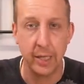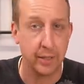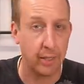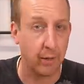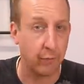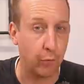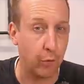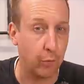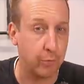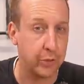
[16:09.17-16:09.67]

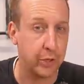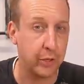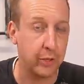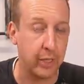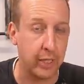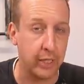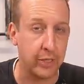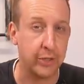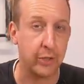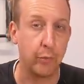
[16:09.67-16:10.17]
The other
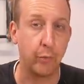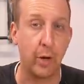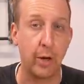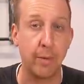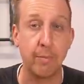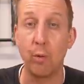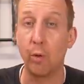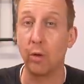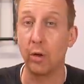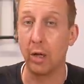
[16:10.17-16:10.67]
option is to
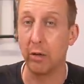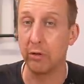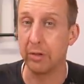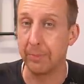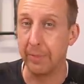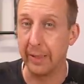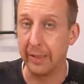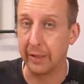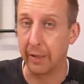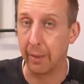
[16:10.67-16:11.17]
run more
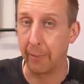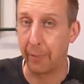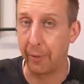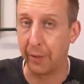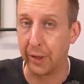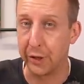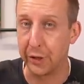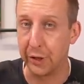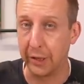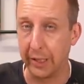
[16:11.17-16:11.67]
low-speed
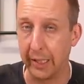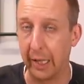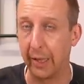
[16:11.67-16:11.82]
compression.